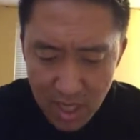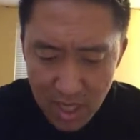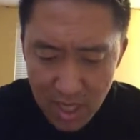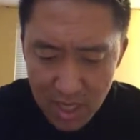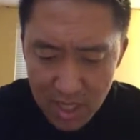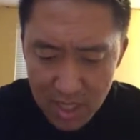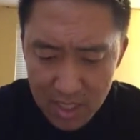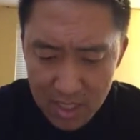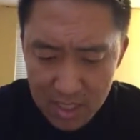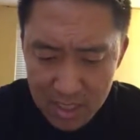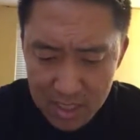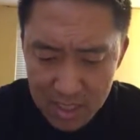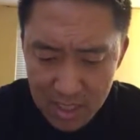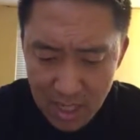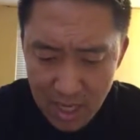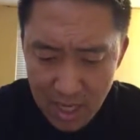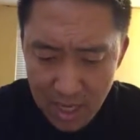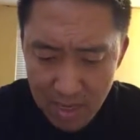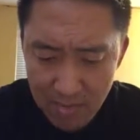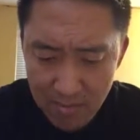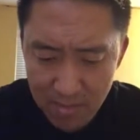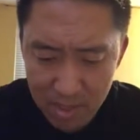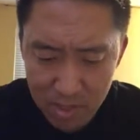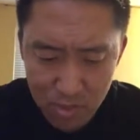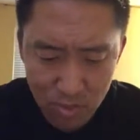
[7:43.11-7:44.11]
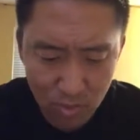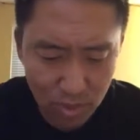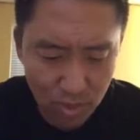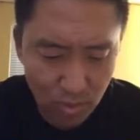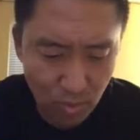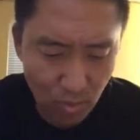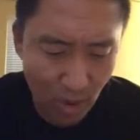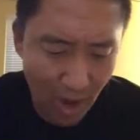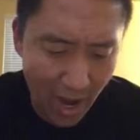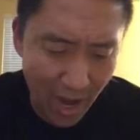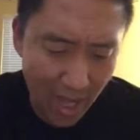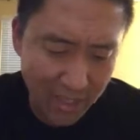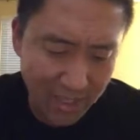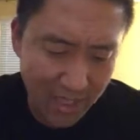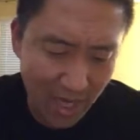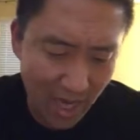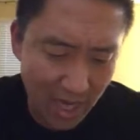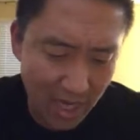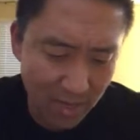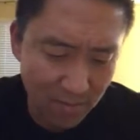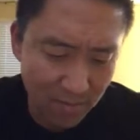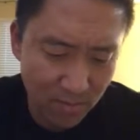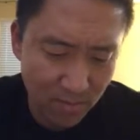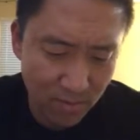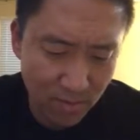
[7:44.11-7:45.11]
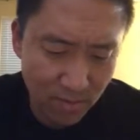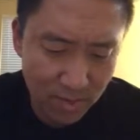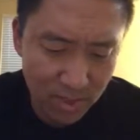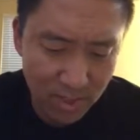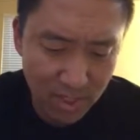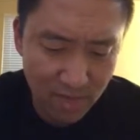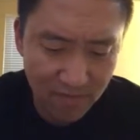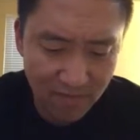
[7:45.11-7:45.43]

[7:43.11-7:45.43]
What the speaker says: It is same as with wild animals.